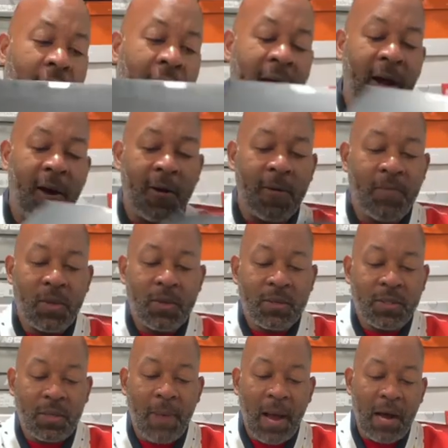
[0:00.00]
how
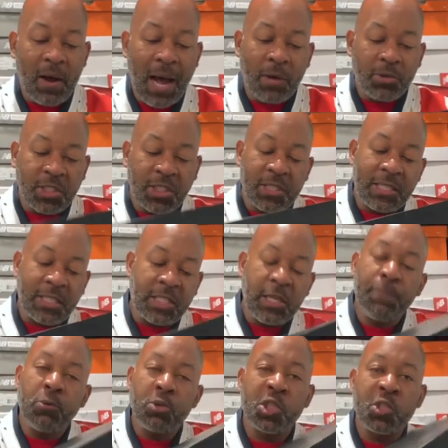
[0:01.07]
a
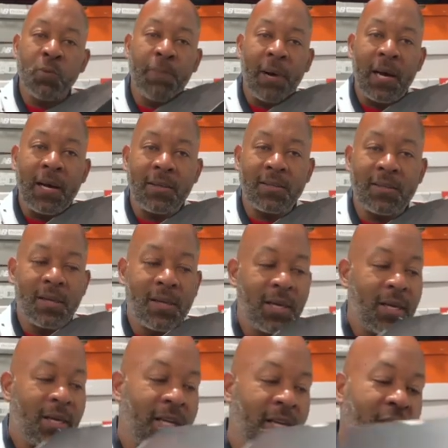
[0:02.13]
simple shoebox
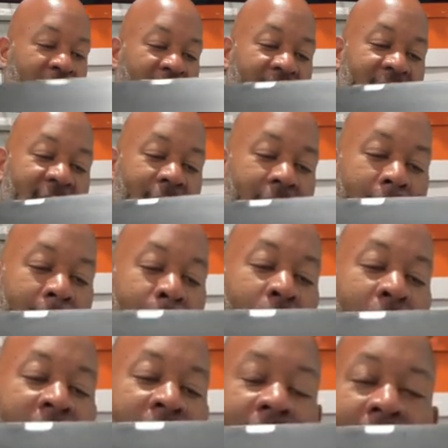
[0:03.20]
can just
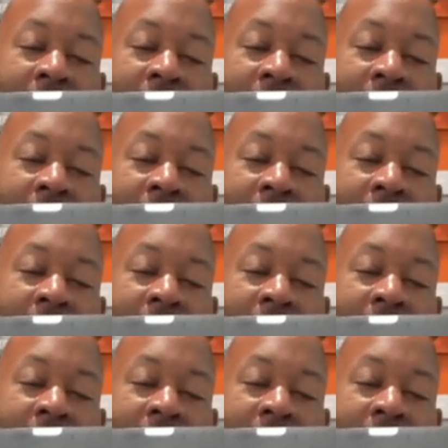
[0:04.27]
bring